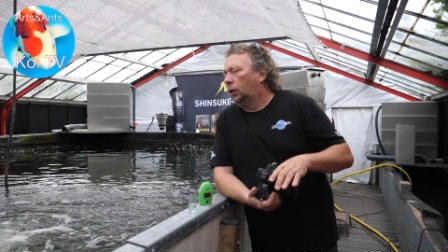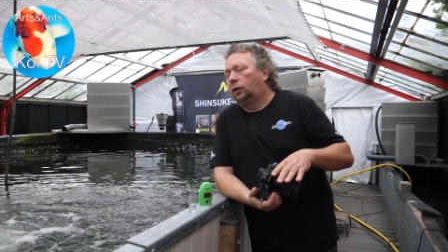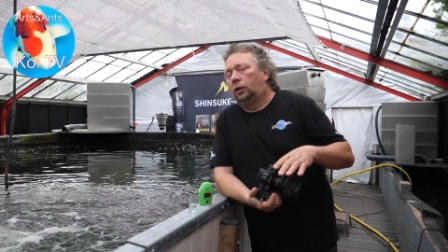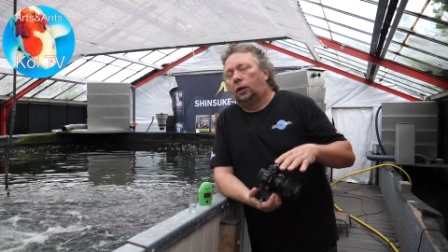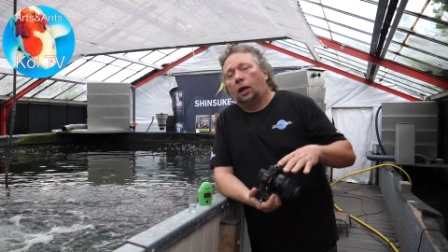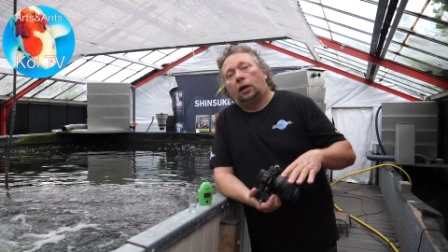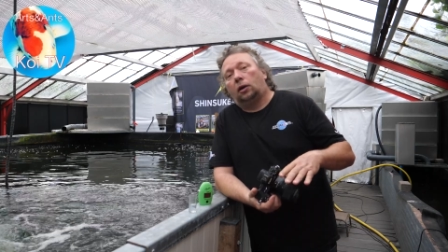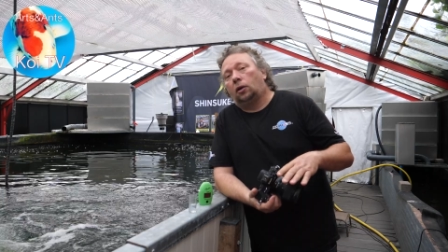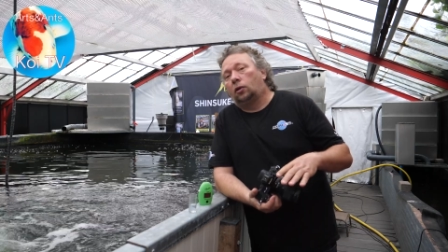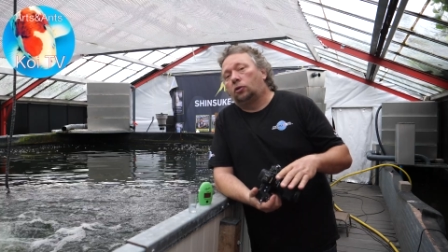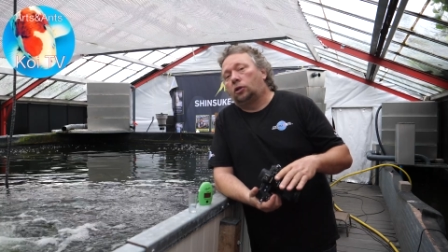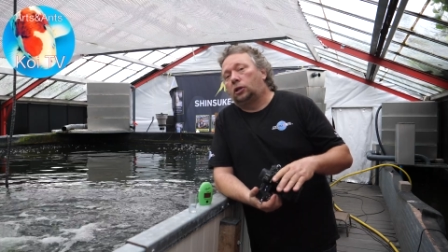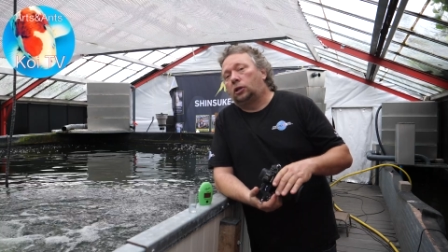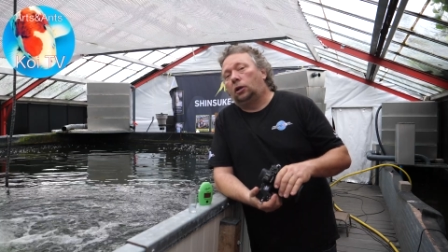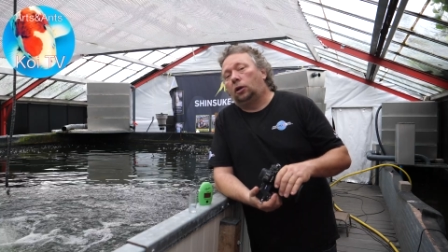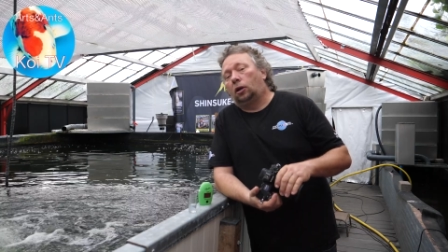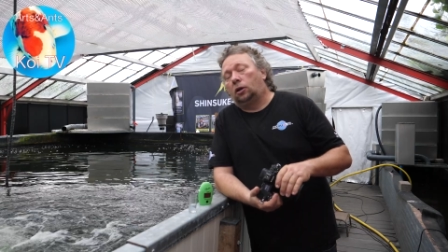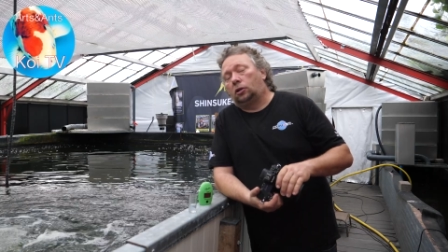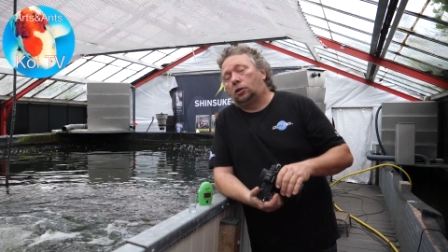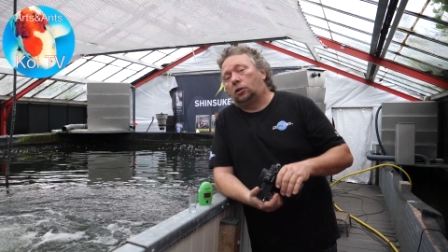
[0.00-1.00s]
They don't
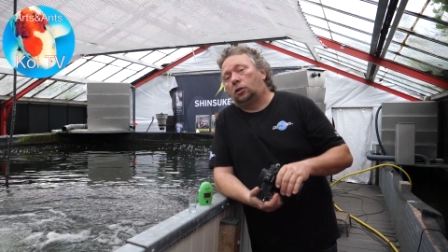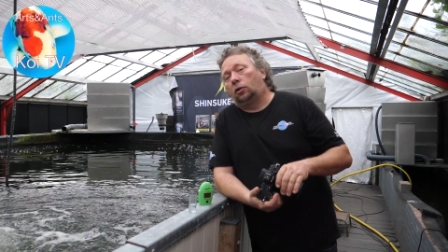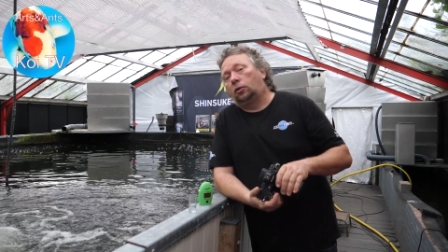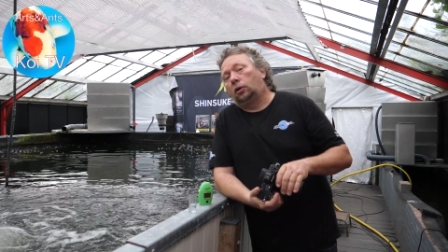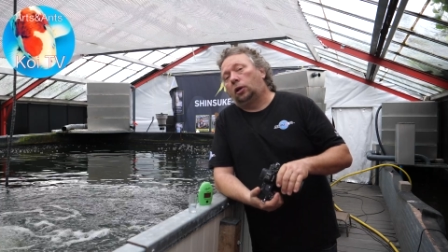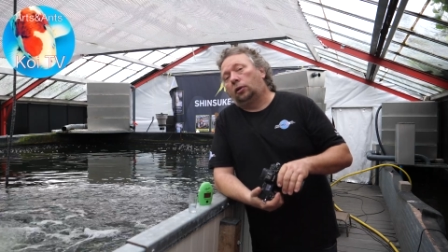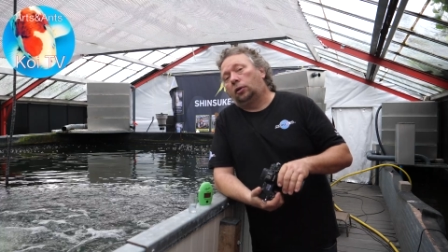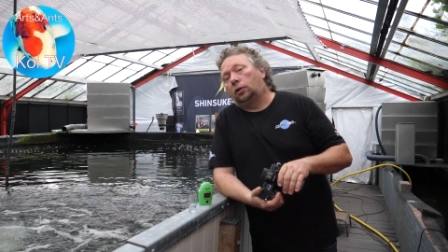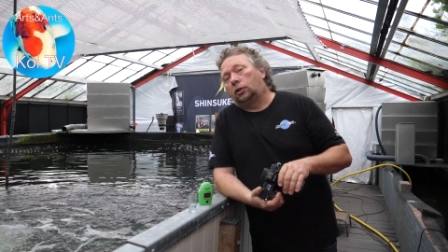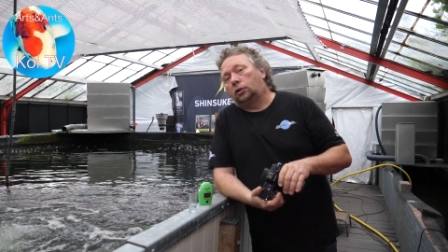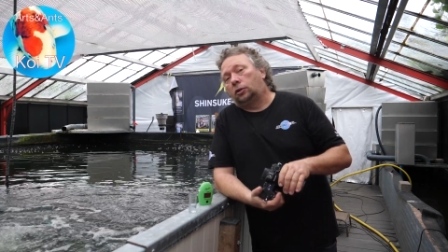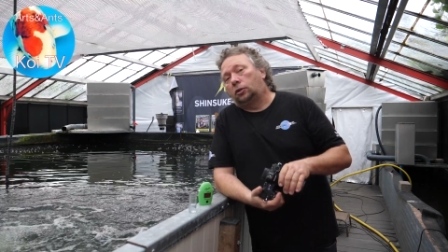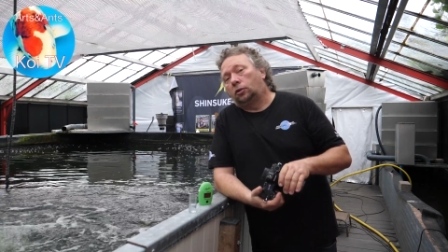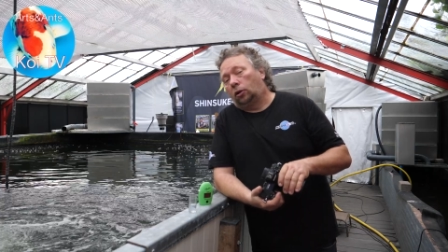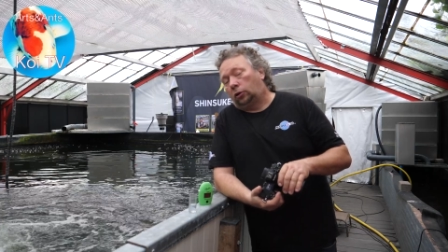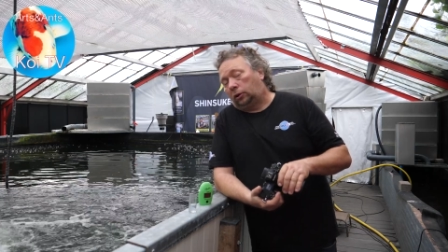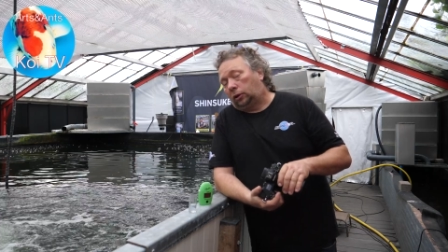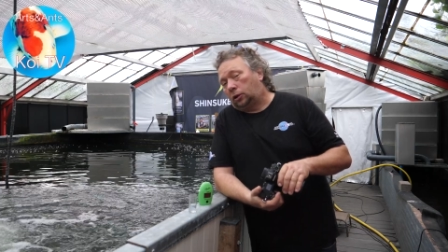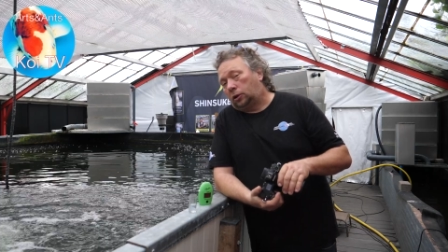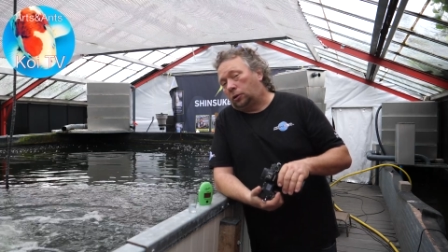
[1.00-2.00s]
see us, so there is
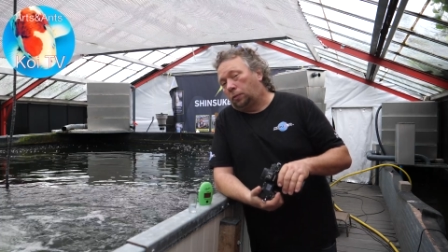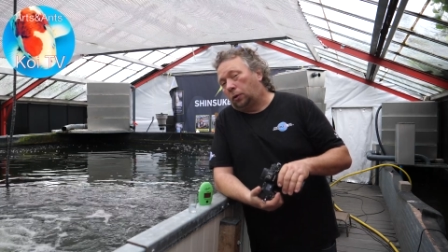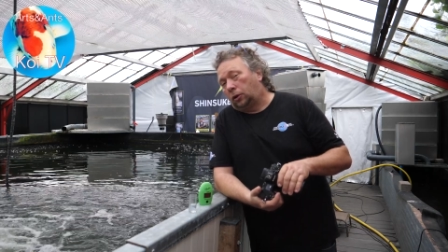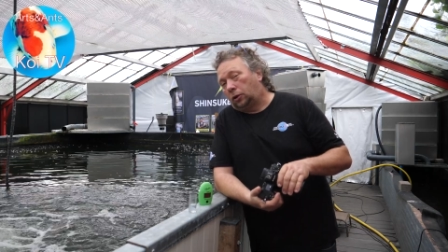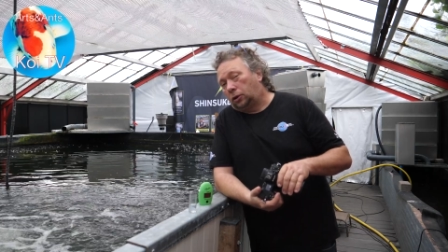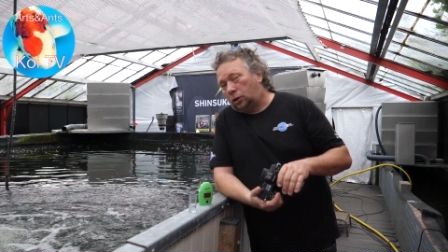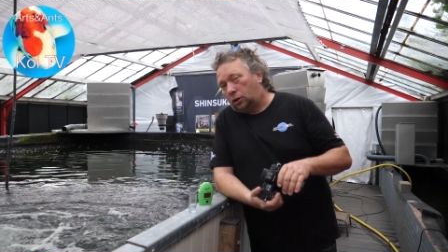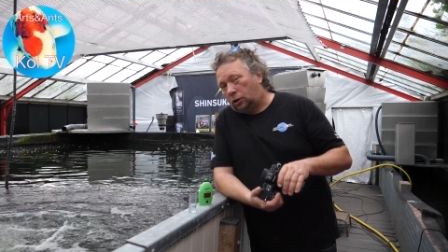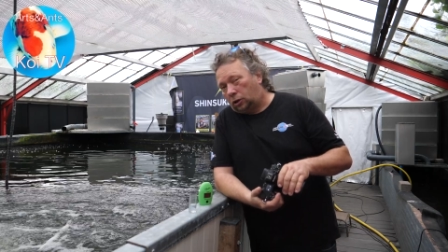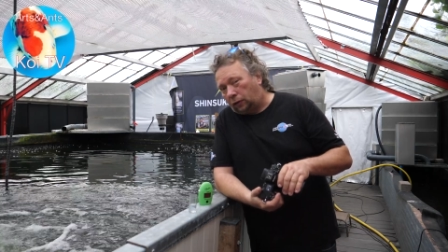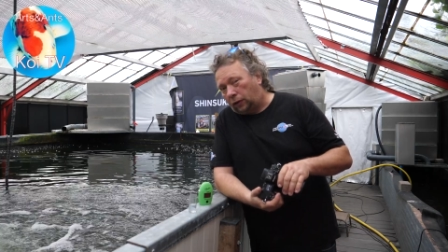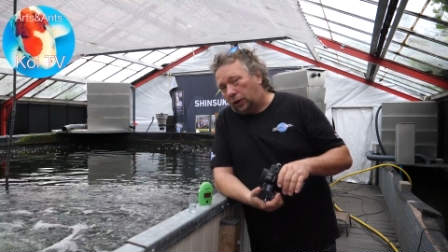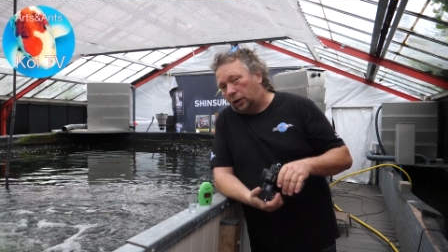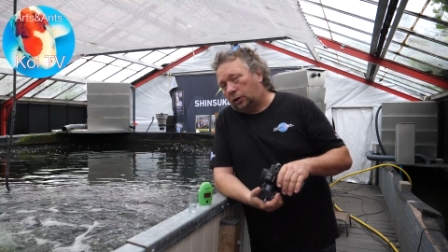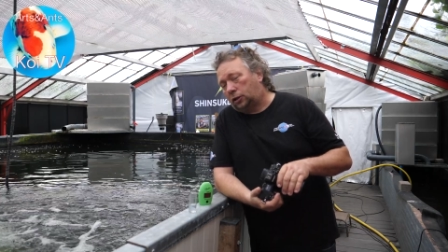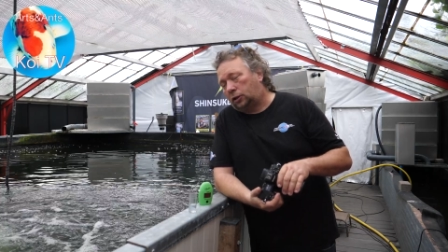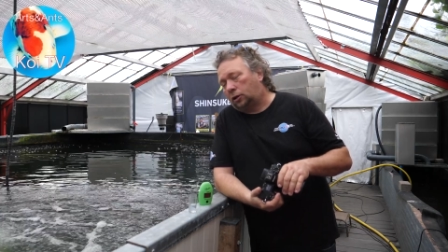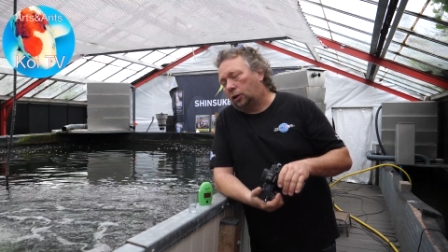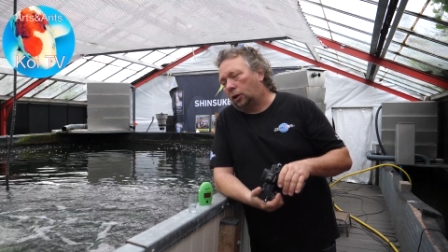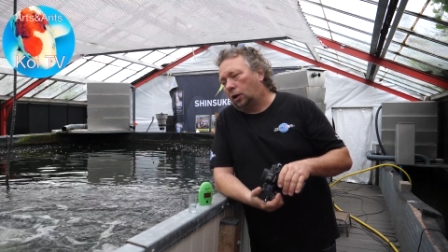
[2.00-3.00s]
not as much
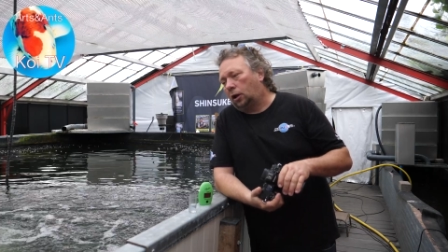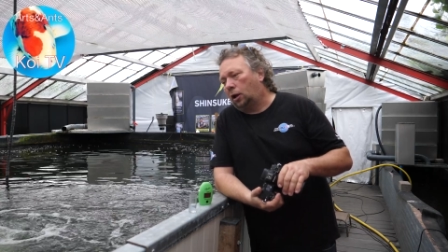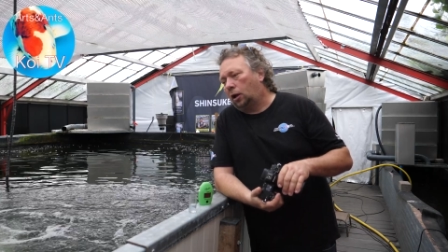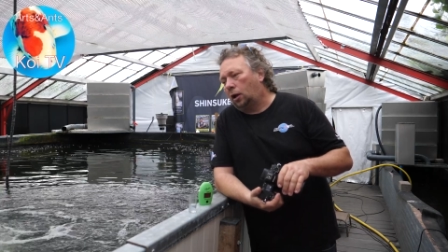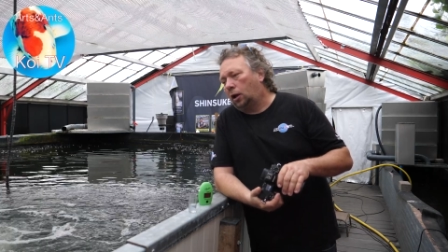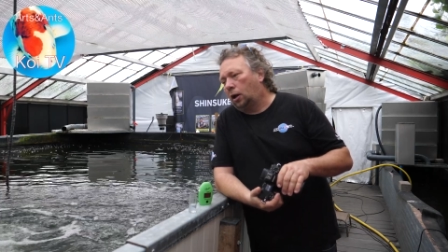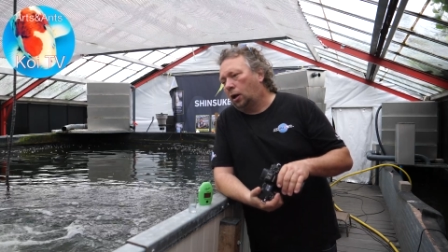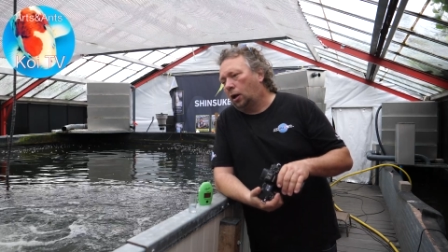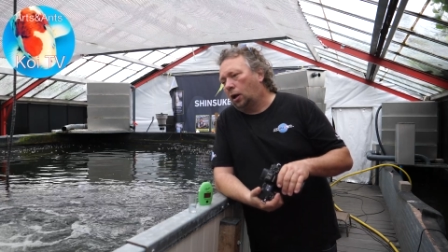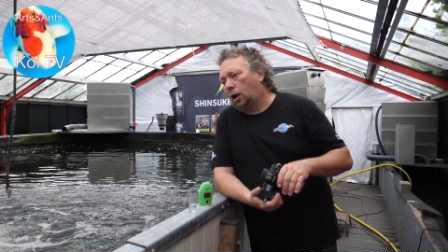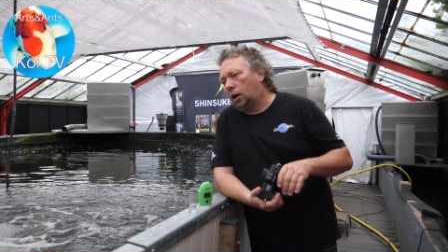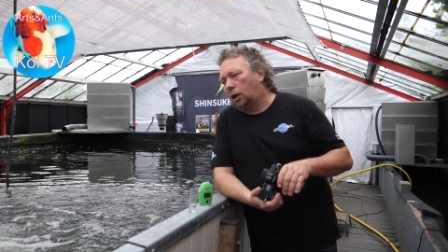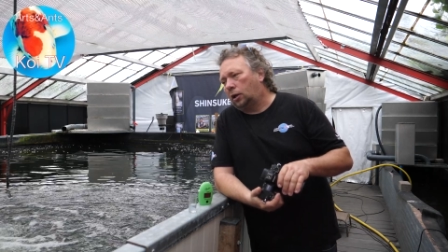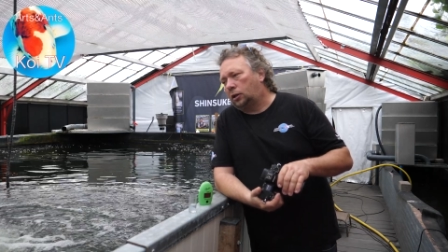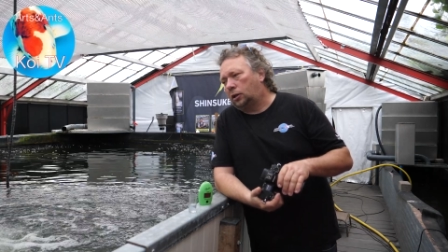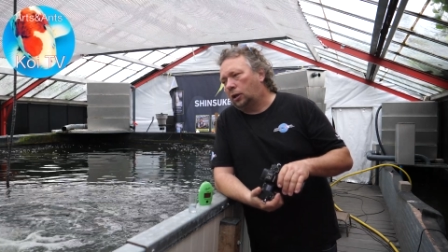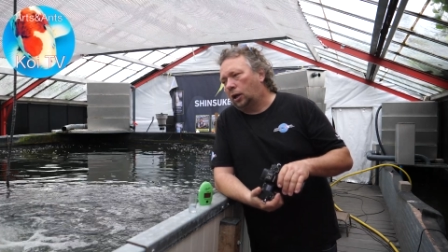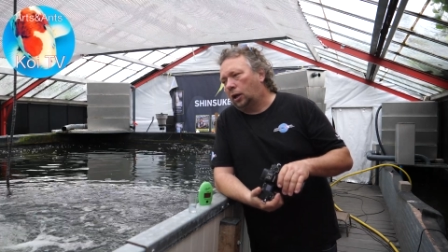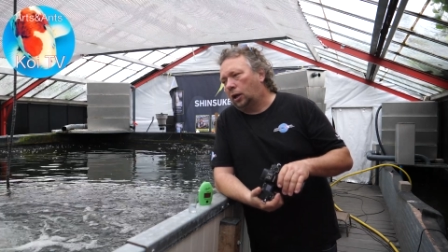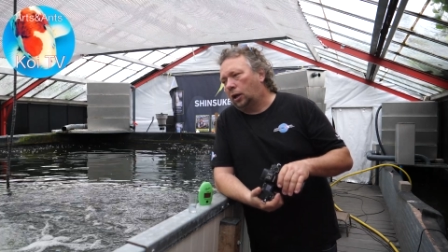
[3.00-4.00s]
stress uh,
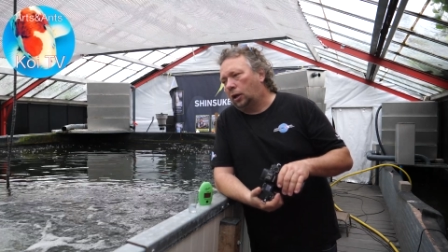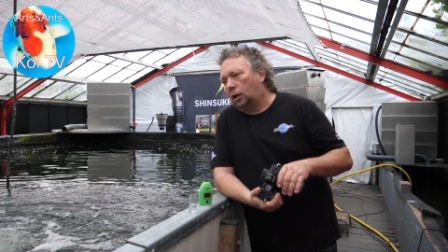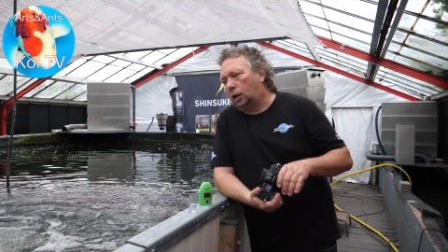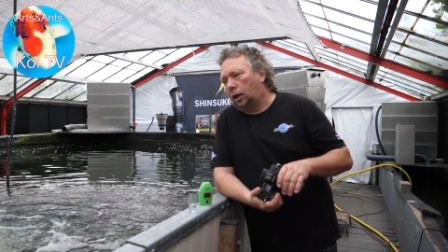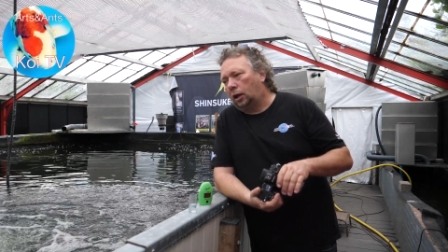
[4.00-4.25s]
as, they,